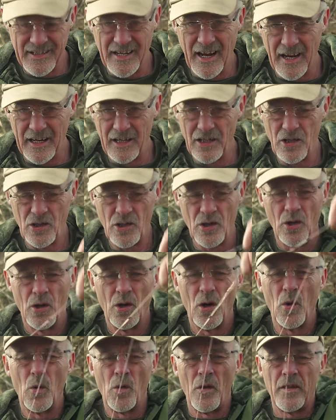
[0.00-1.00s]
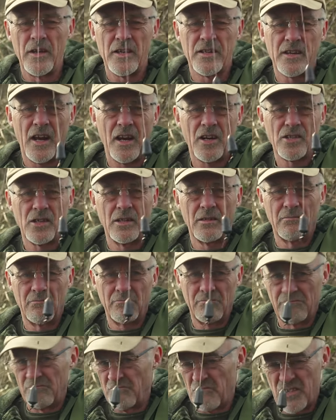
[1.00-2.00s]
stage. All of this section
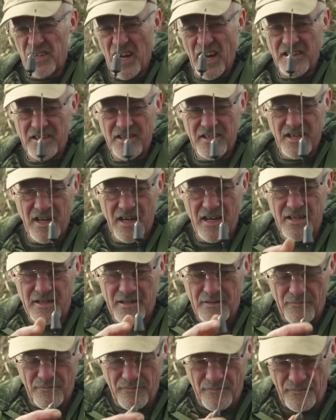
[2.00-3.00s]
stays as it is.